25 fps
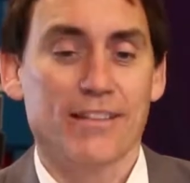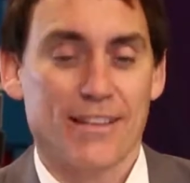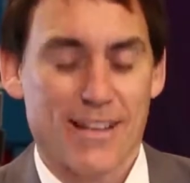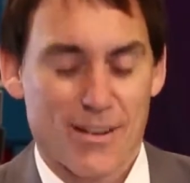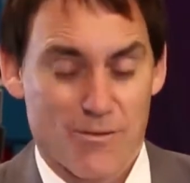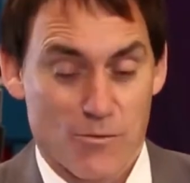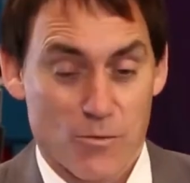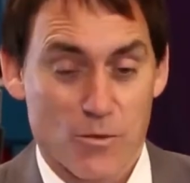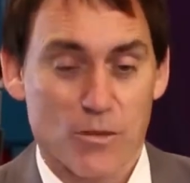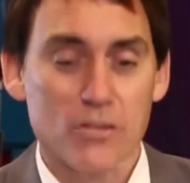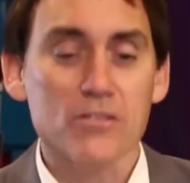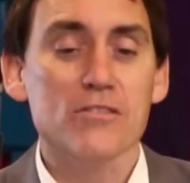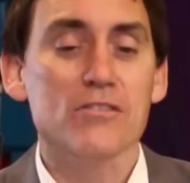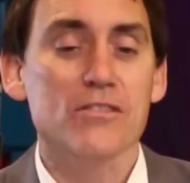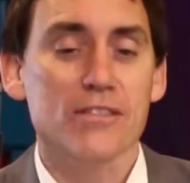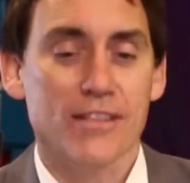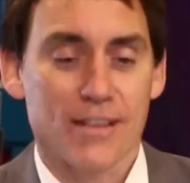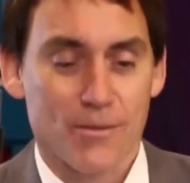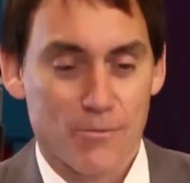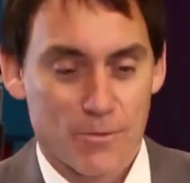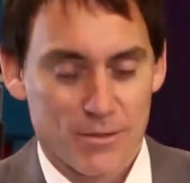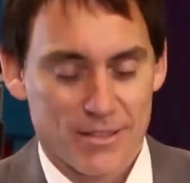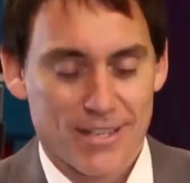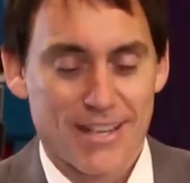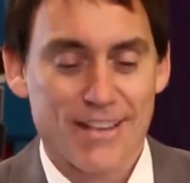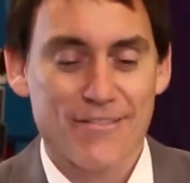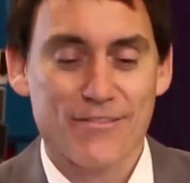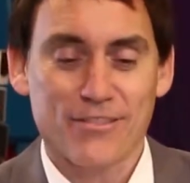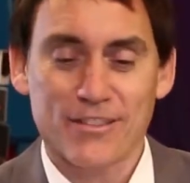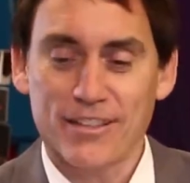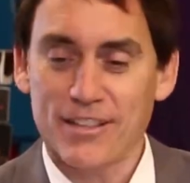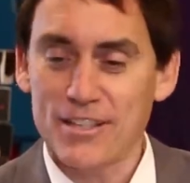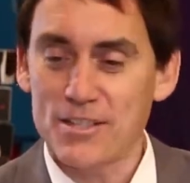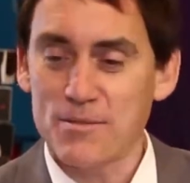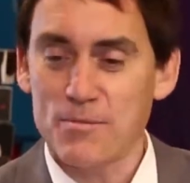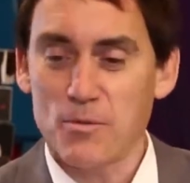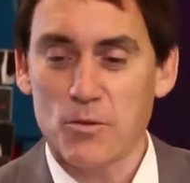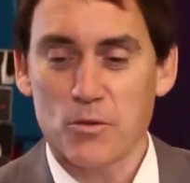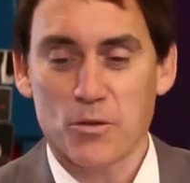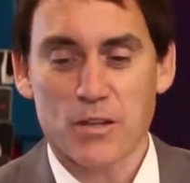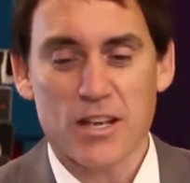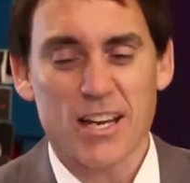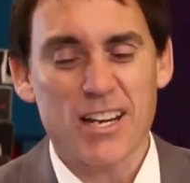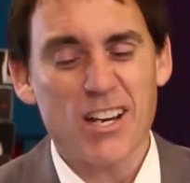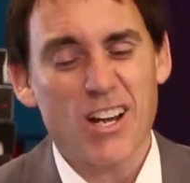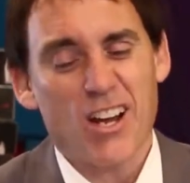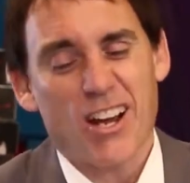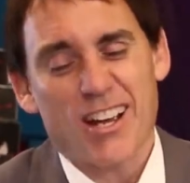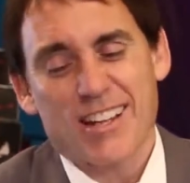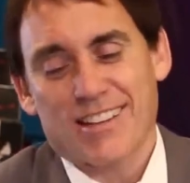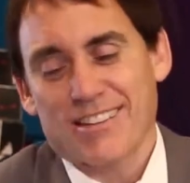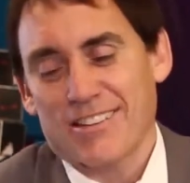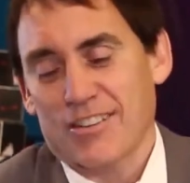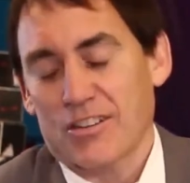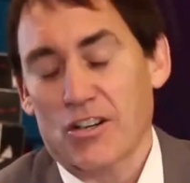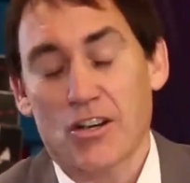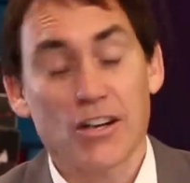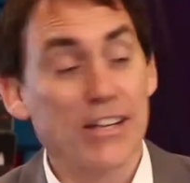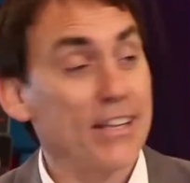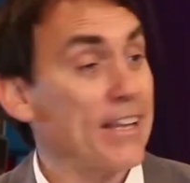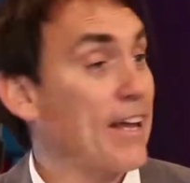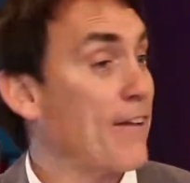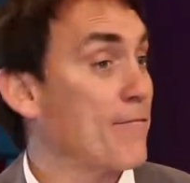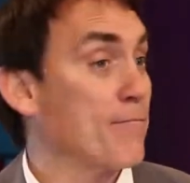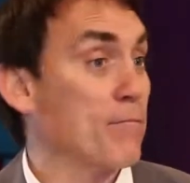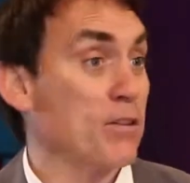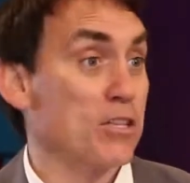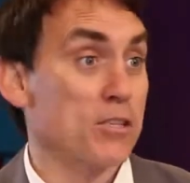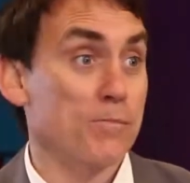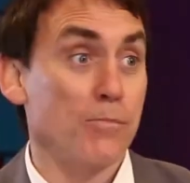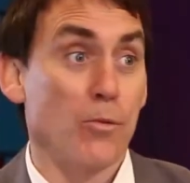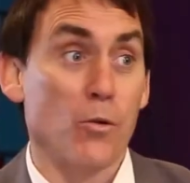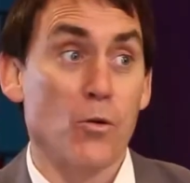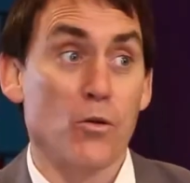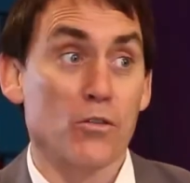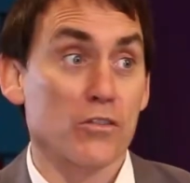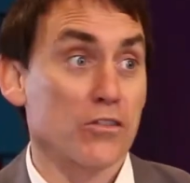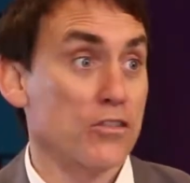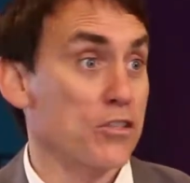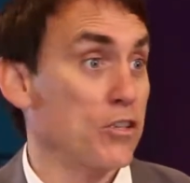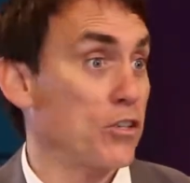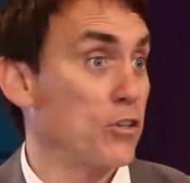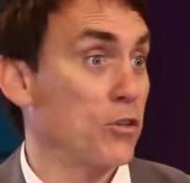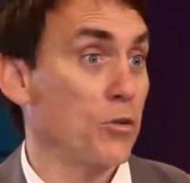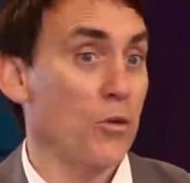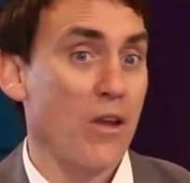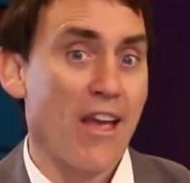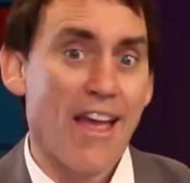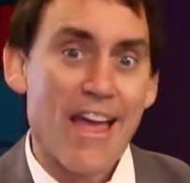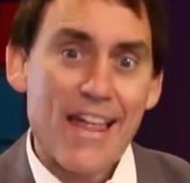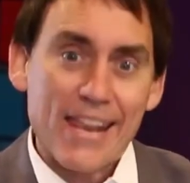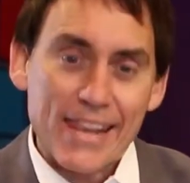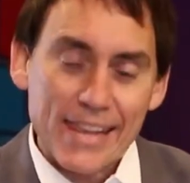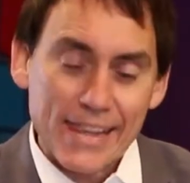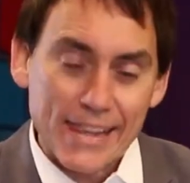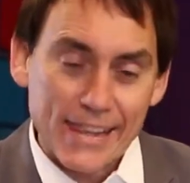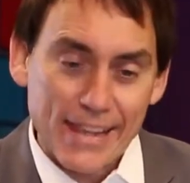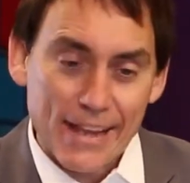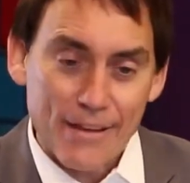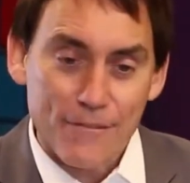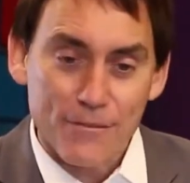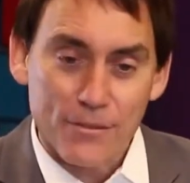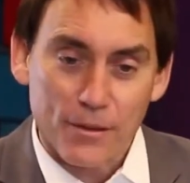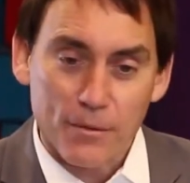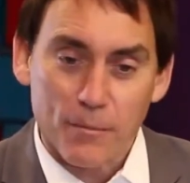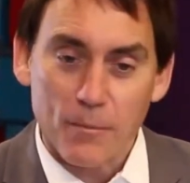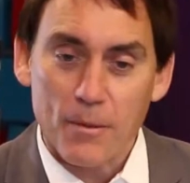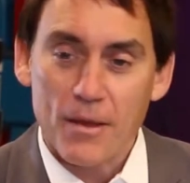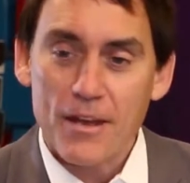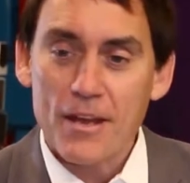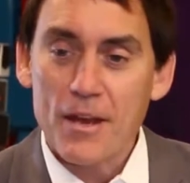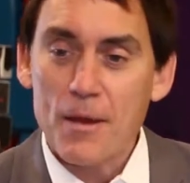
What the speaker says: It was heavily sporty. And I love my sports too, love them.